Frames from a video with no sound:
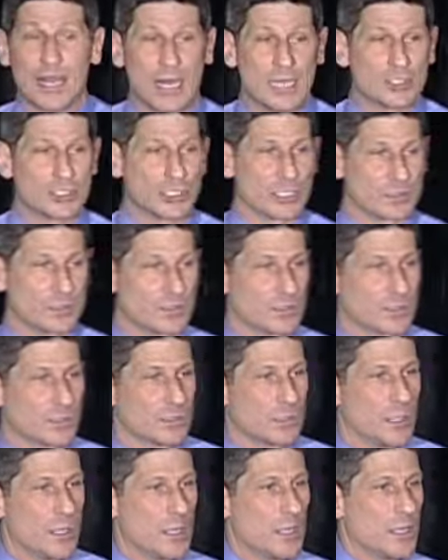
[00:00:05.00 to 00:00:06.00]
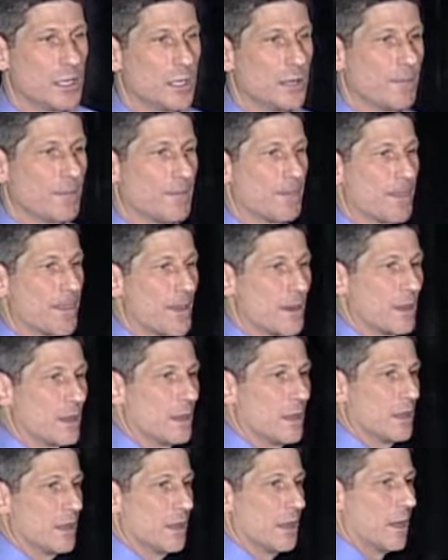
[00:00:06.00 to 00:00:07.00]
a conscience.
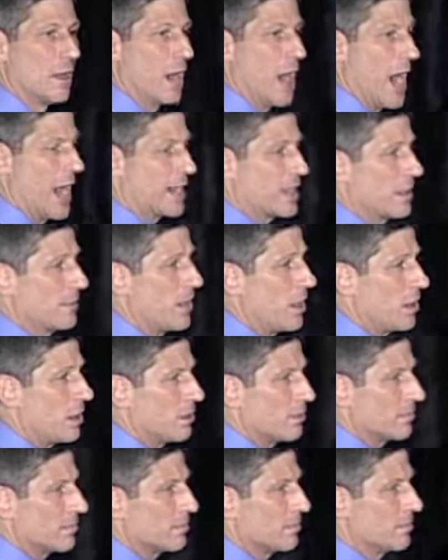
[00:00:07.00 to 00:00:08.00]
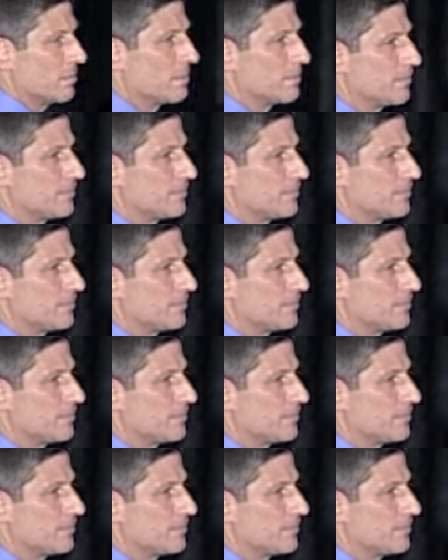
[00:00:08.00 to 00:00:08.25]
I come home.